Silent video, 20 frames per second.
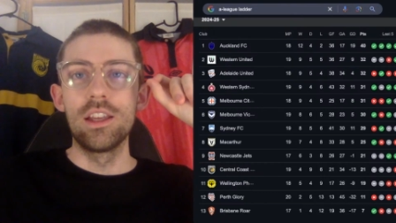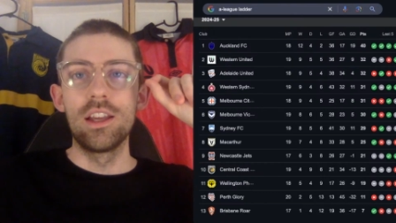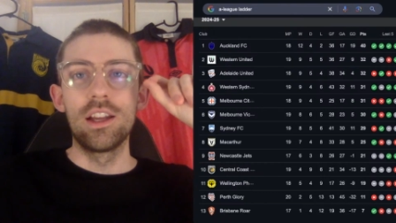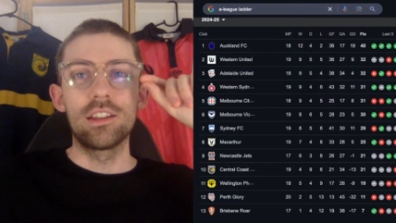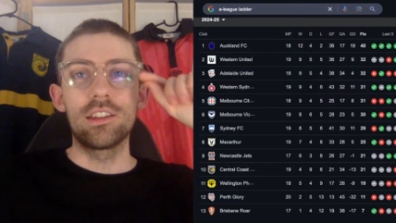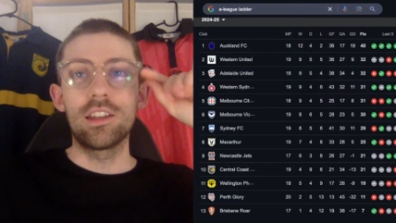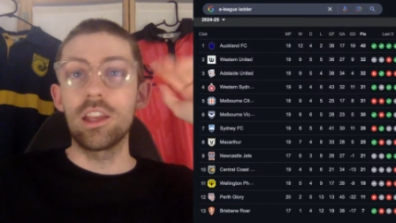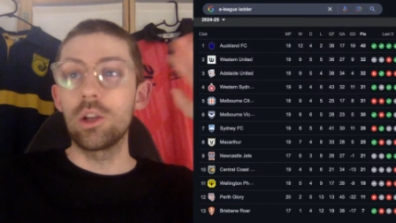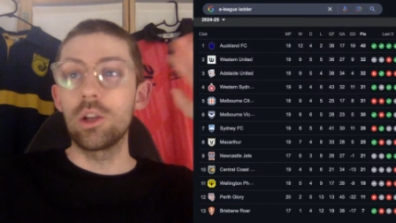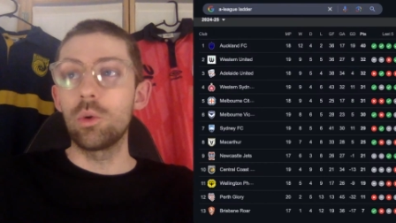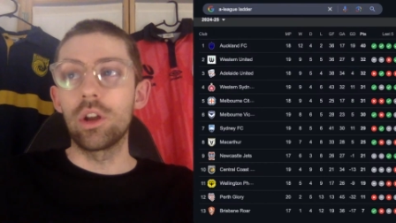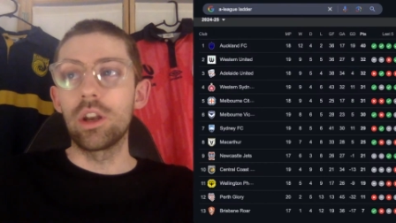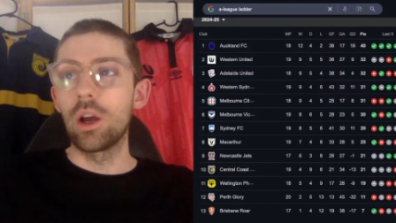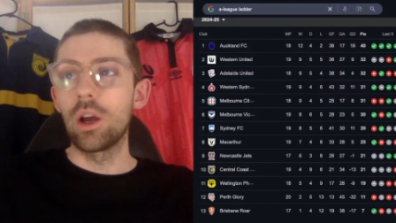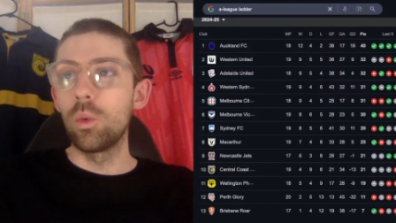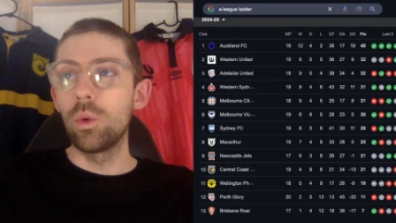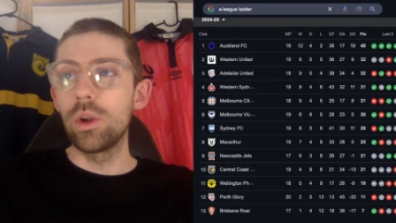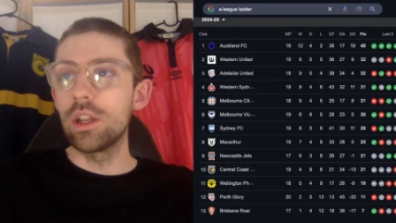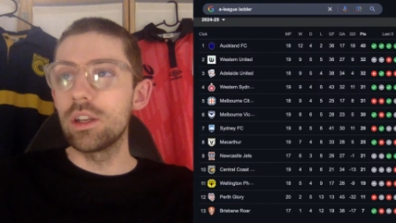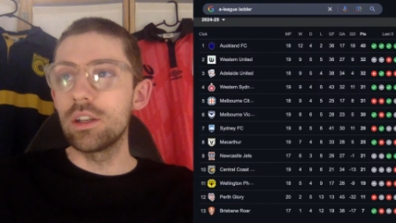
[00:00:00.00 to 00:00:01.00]
Tell you what, a
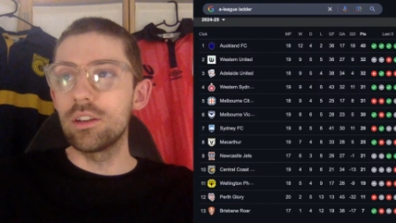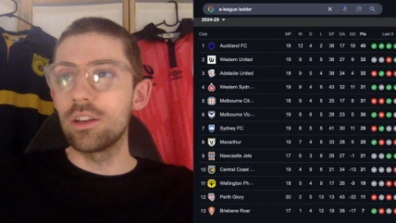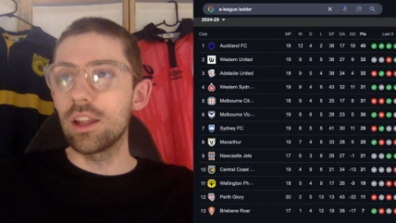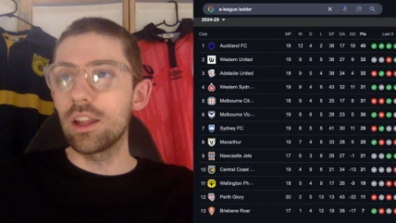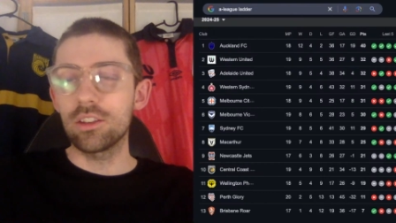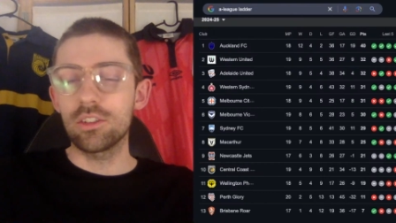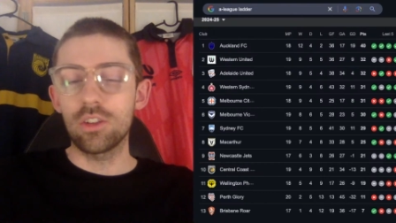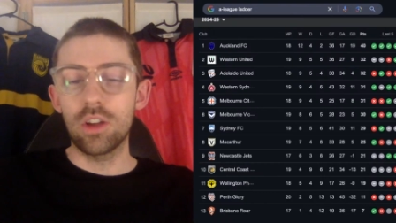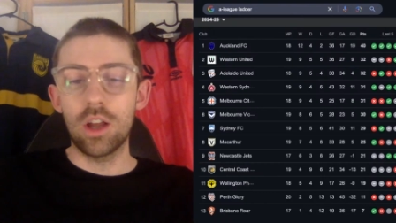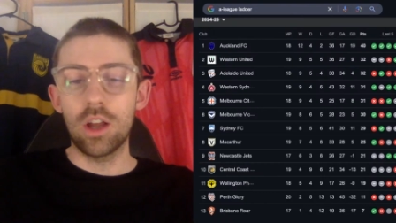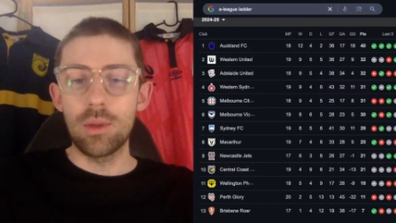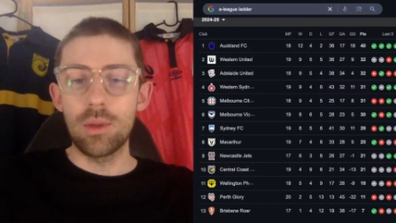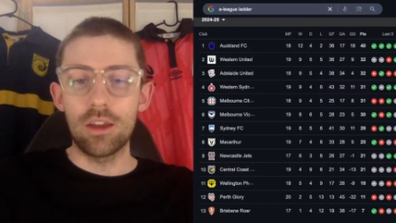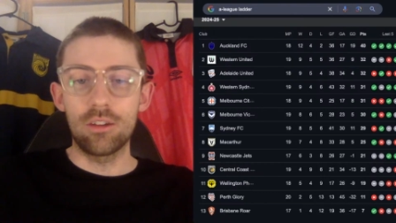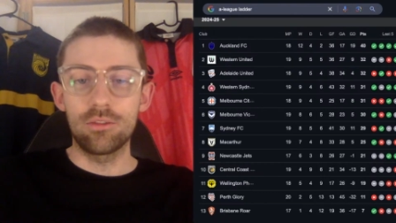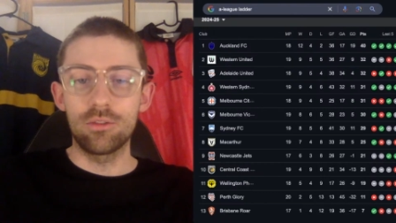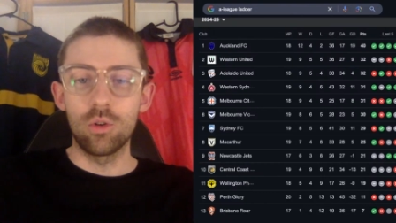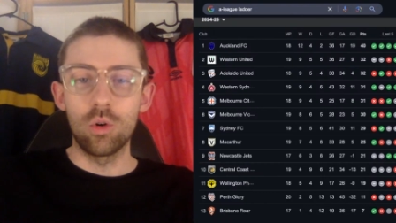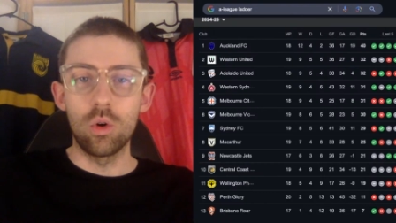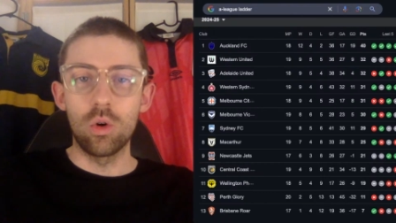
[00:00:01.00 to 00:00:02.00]
win next time out
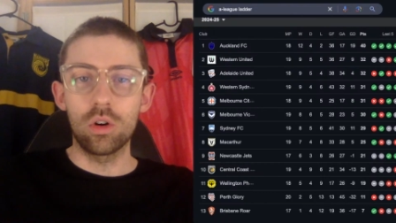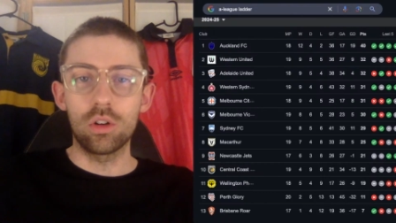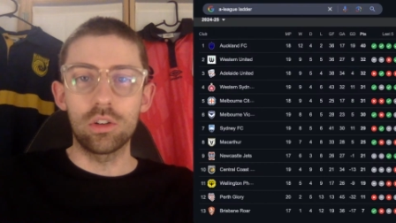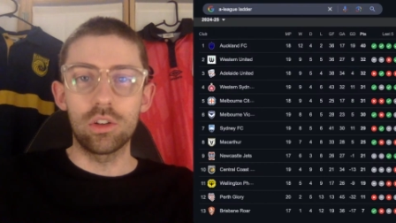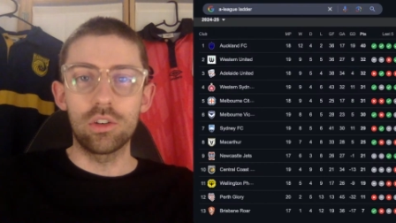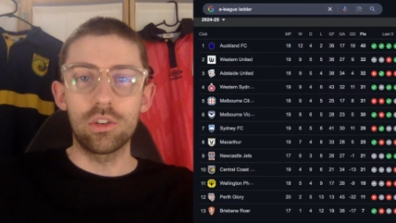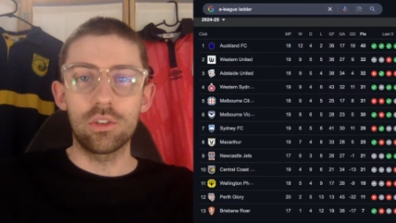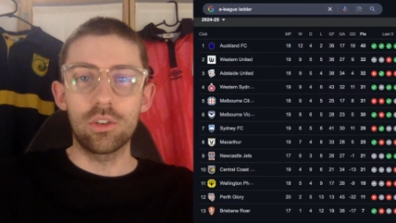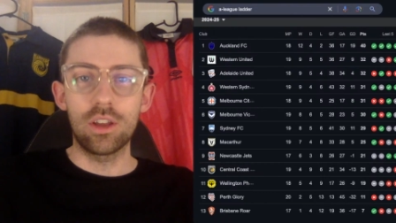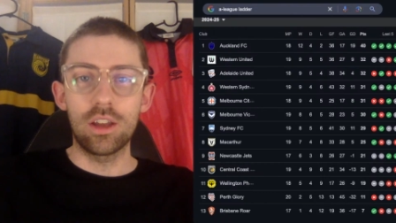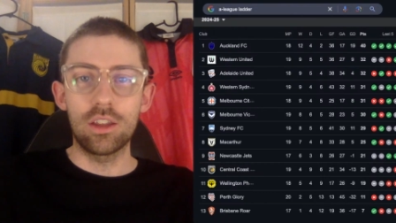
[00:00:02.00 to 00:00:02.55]
for Auckland.